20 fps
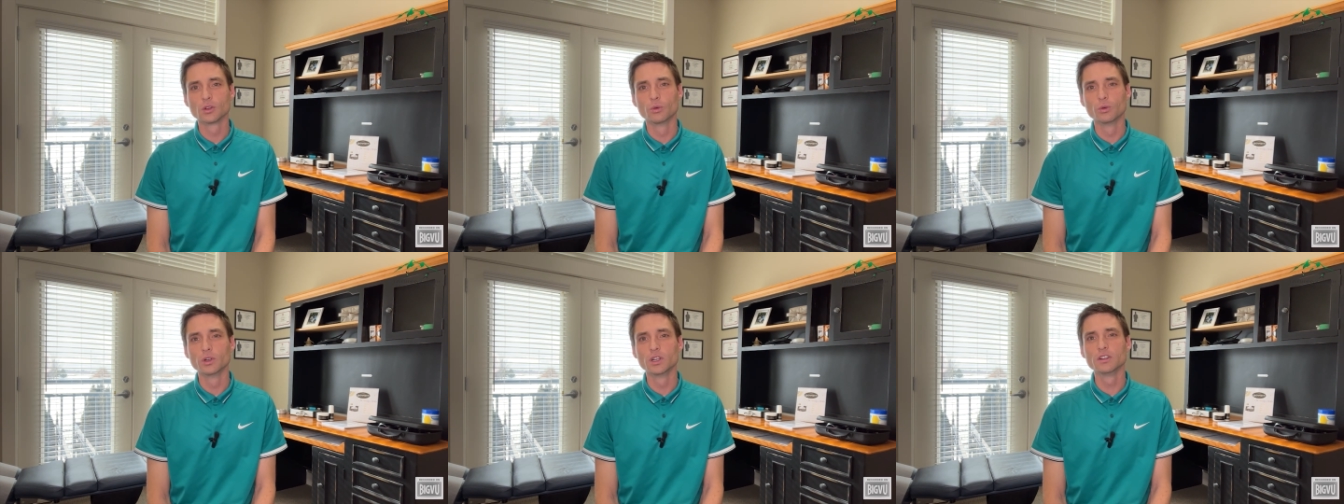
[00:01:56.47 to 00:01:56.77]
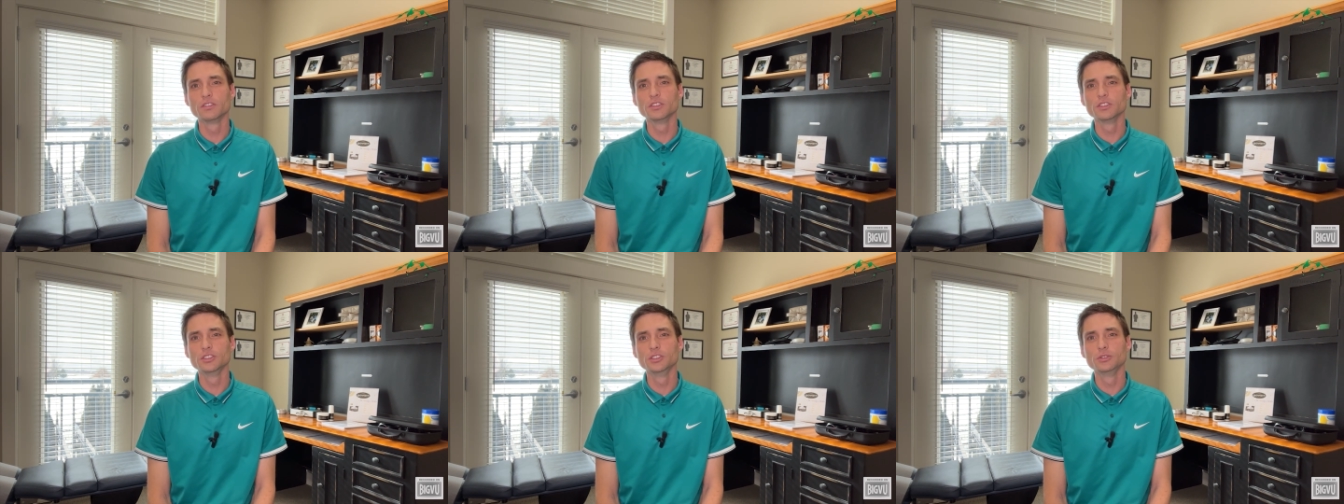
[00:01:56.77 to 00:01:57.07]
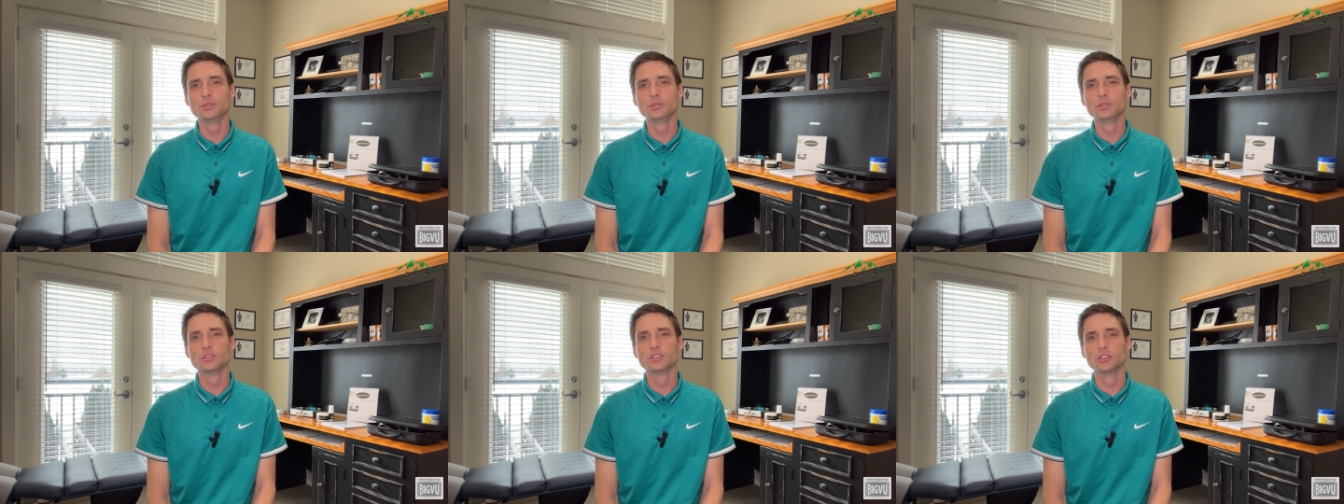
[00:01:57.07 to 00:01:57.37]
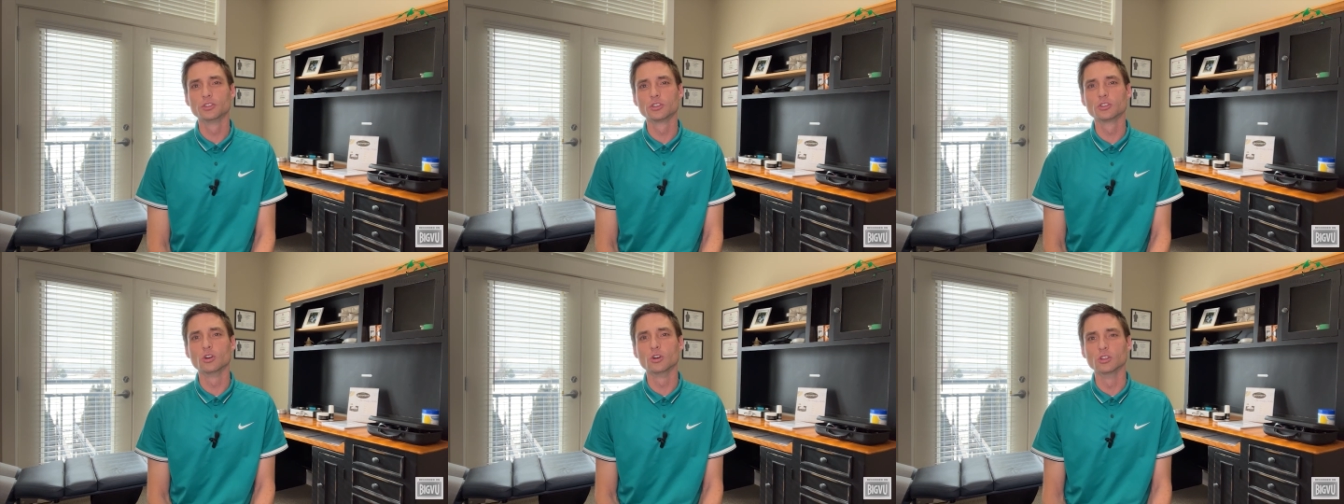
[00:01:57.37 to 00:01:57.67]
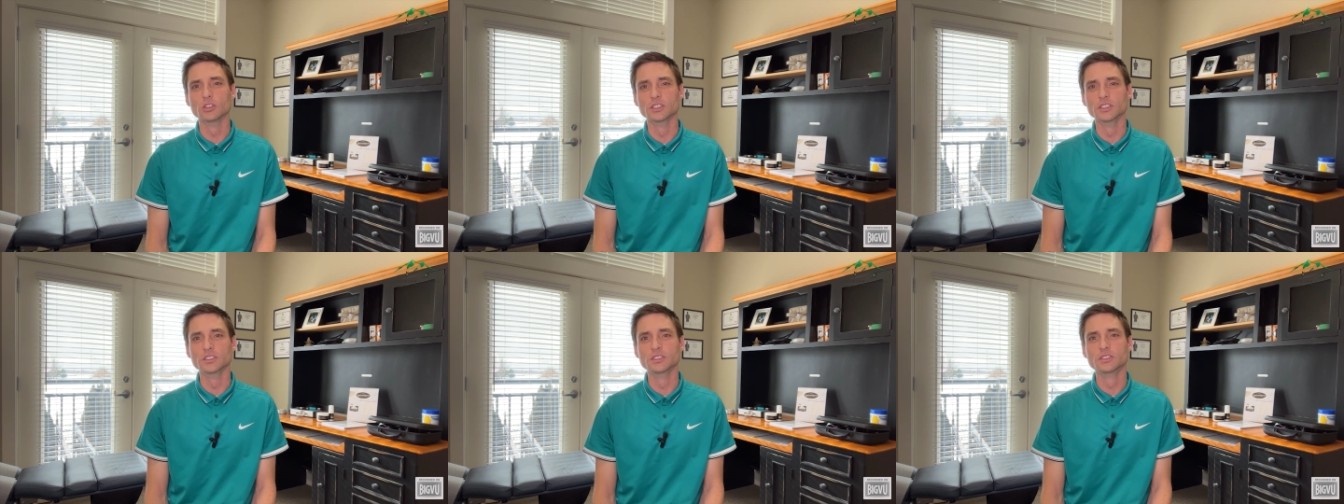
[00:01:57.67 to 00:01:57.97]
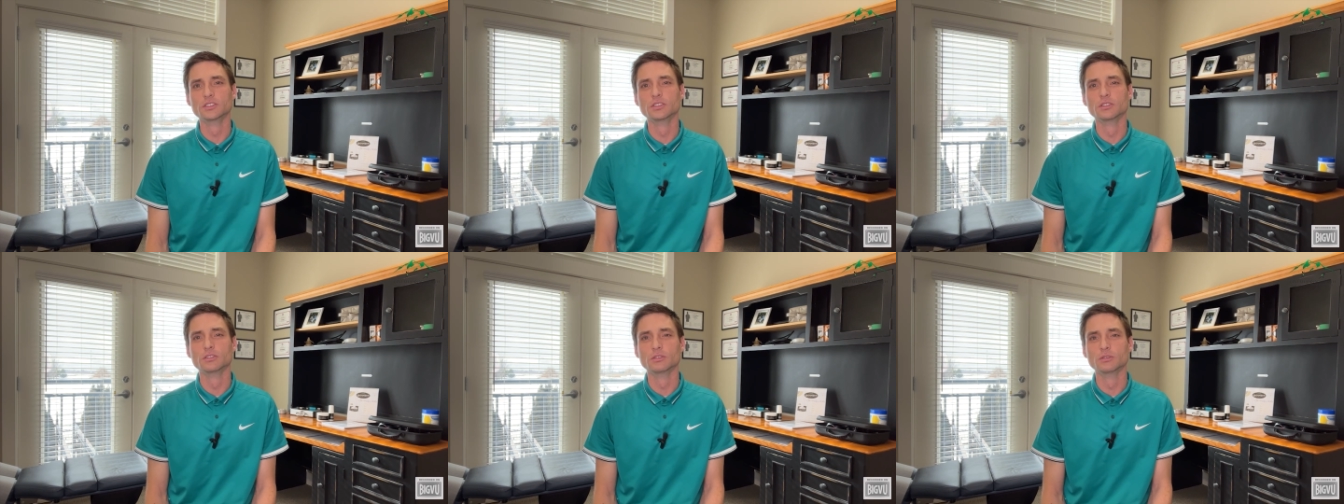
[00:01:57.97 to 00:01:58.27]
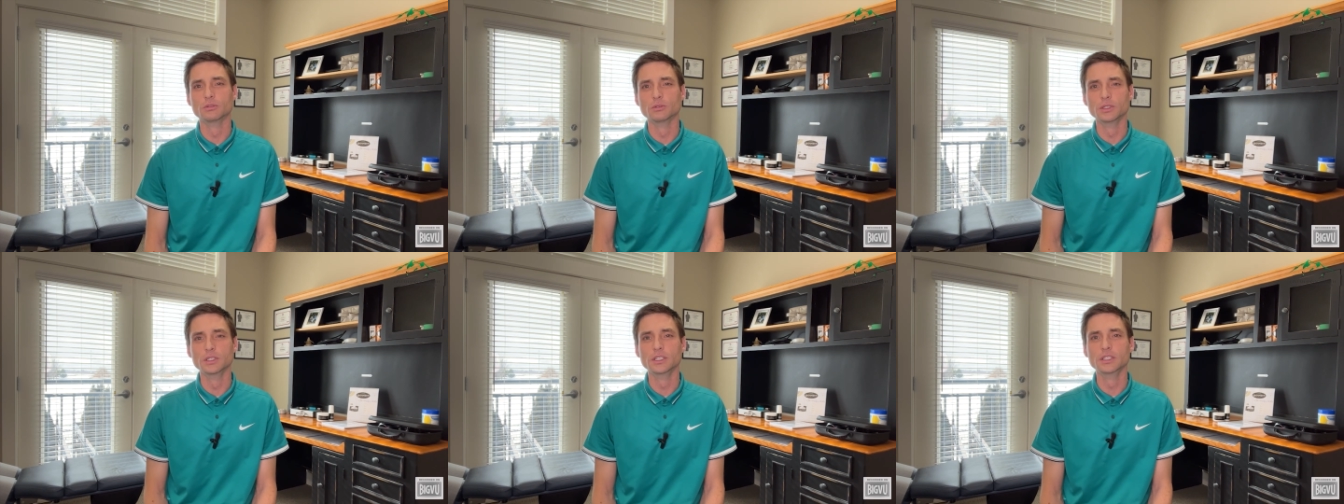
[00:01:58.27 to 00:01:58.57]
Whatever you your goal is,
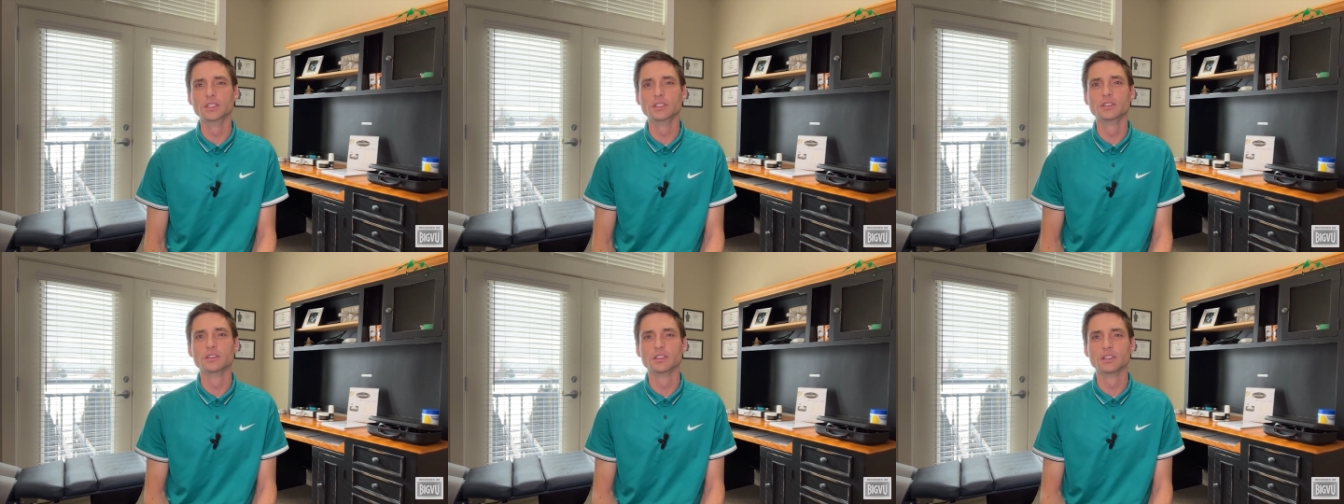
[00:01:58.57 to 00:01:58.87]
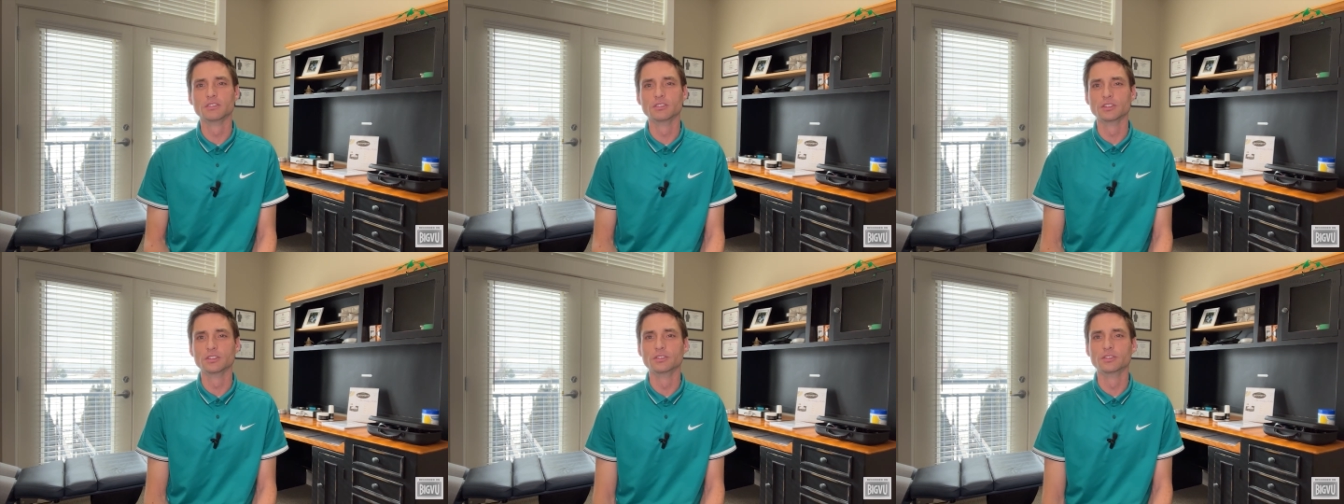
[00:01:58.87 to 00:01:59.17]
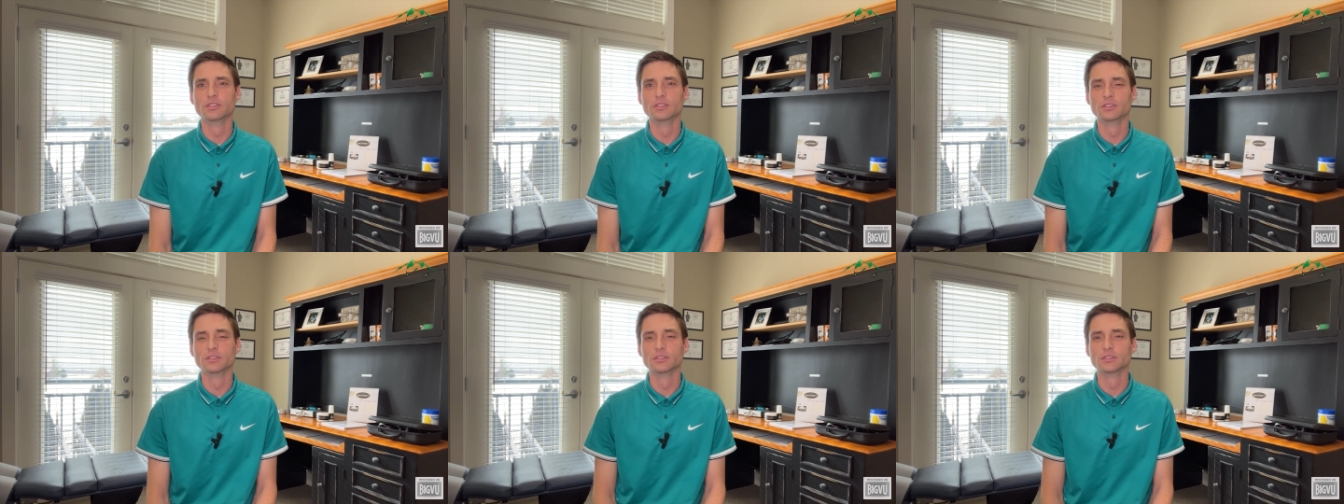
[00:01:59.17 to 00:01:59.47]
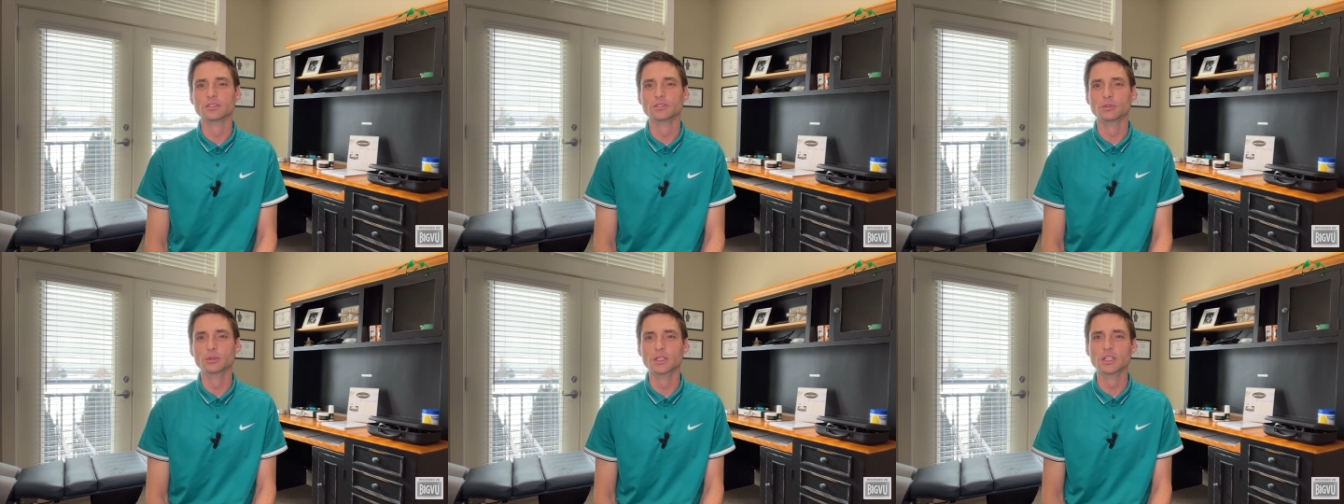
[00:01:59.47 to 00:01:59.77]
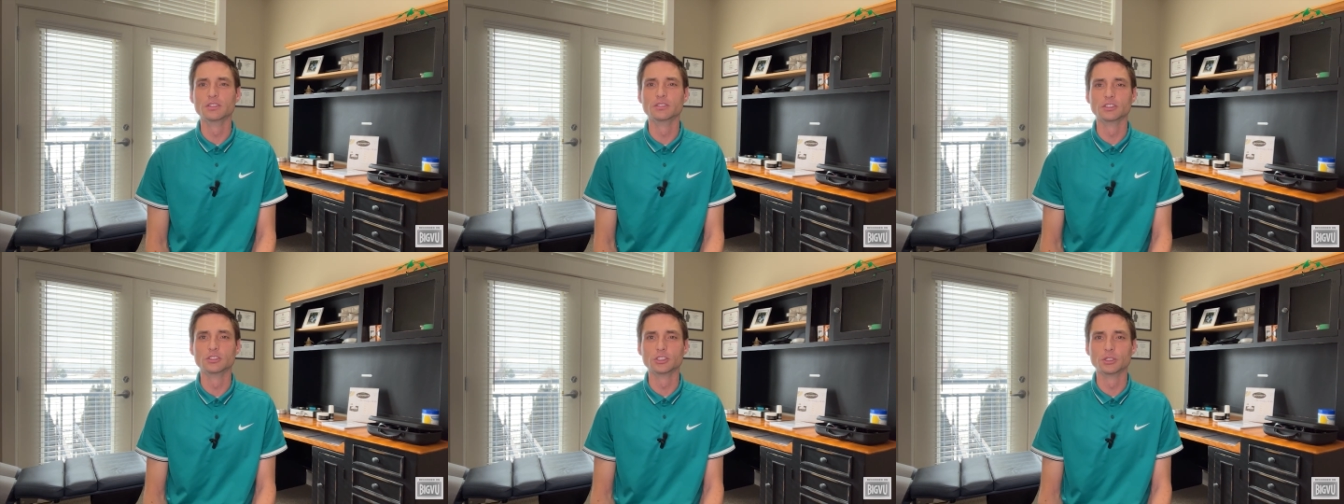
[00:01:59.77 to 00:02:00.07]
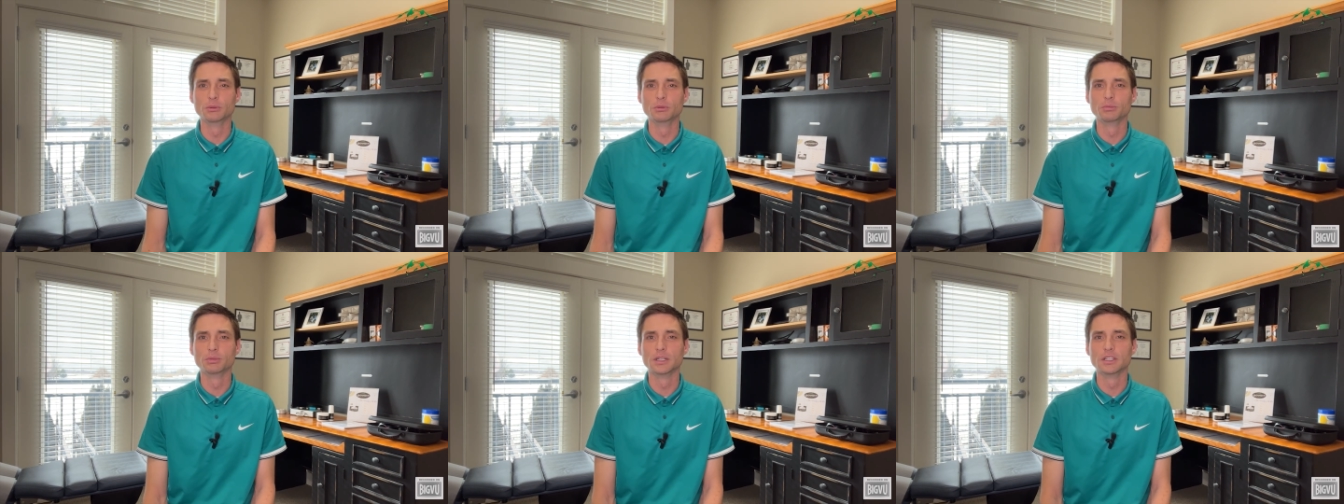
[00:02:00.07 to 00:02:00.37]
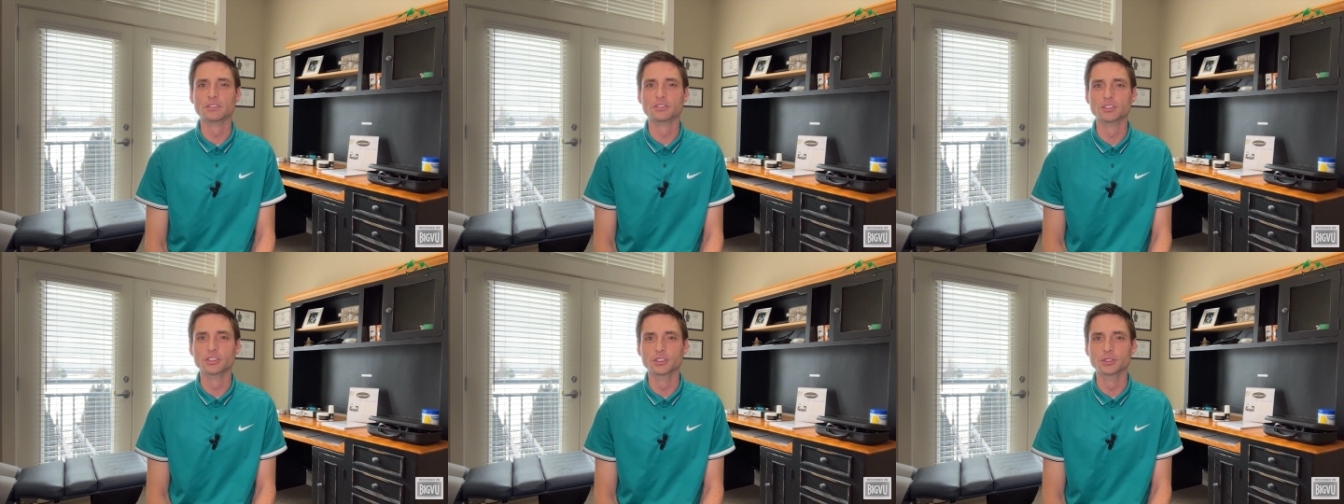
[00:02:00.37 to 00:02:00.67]
we have a, we have a treatment
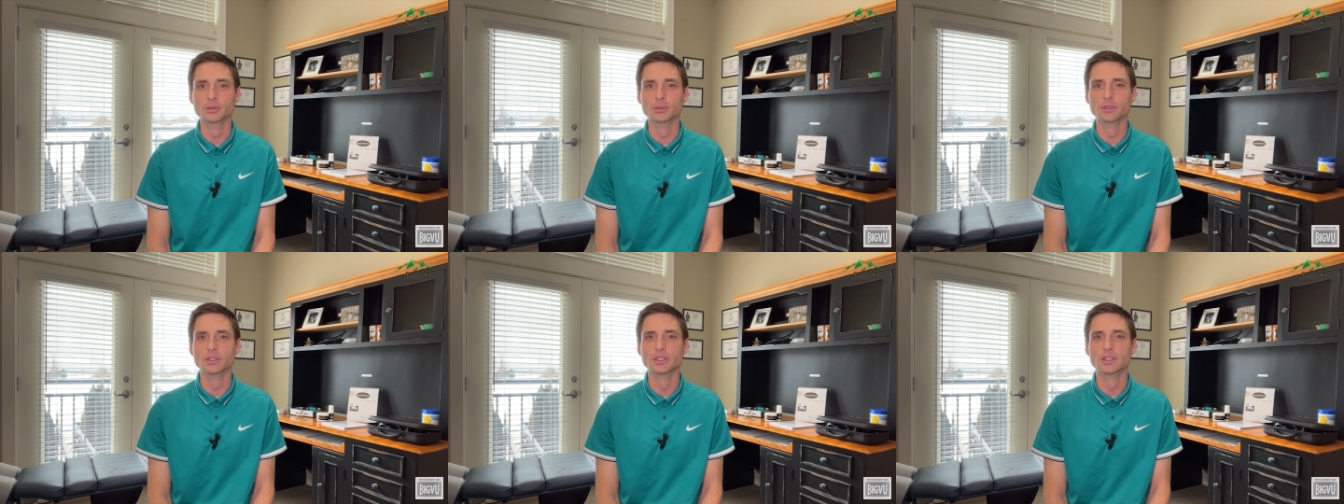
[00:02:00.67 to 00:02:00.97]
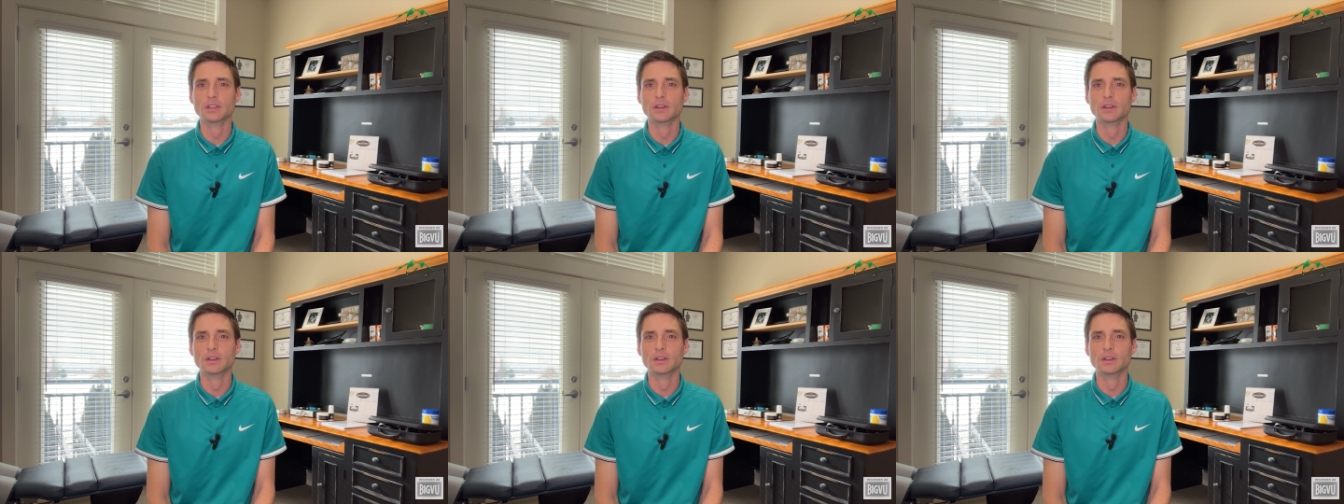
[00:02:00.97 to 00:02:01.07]
plan for you.